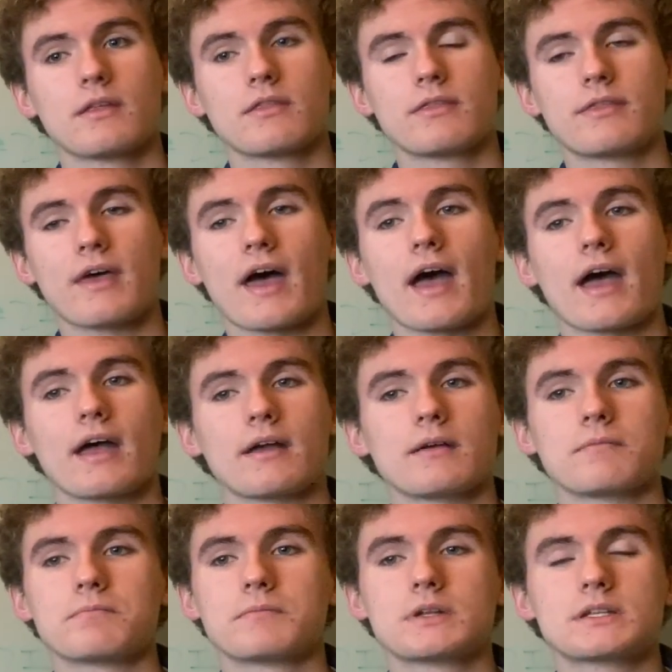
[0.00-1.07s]
that
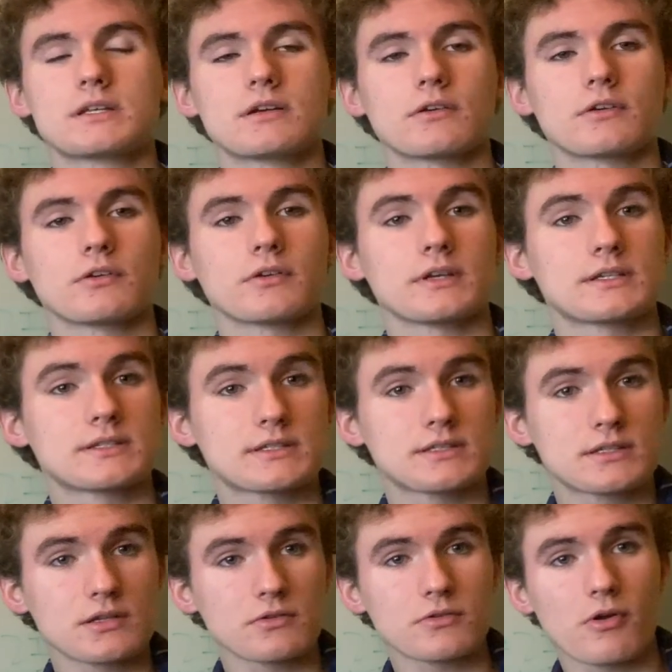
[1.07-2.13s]
material is
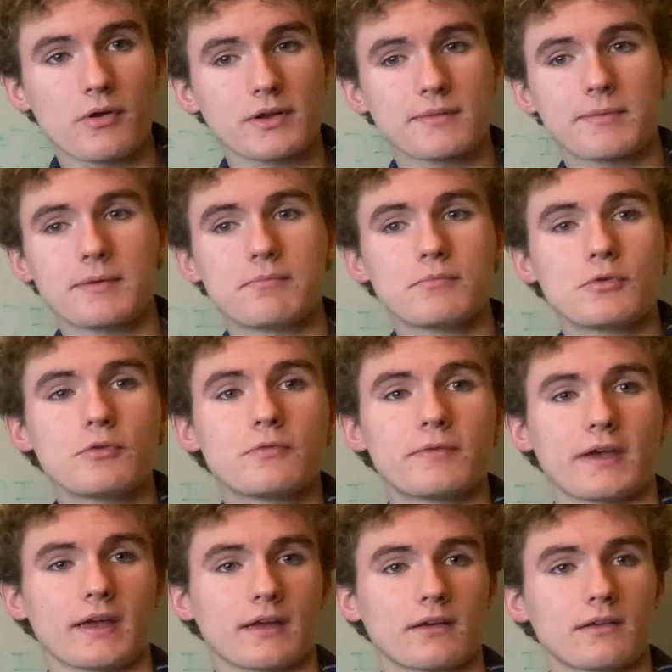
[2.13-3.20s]
still going to be
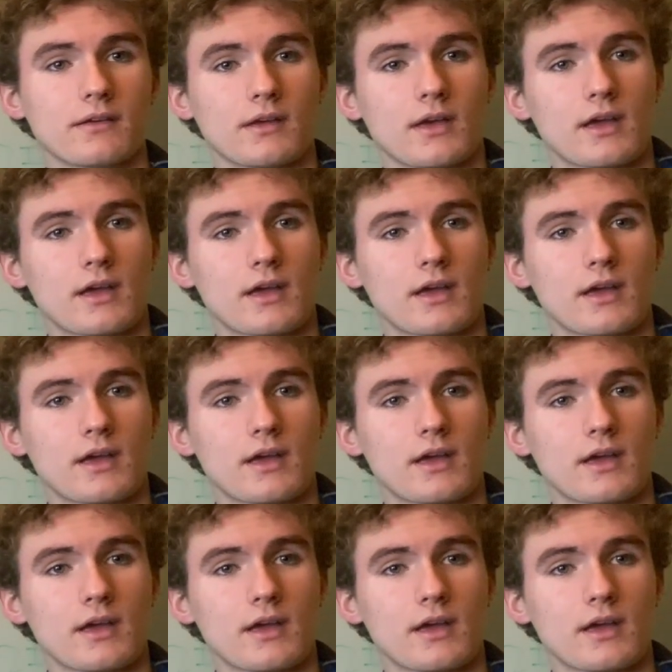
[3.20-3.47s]
moving,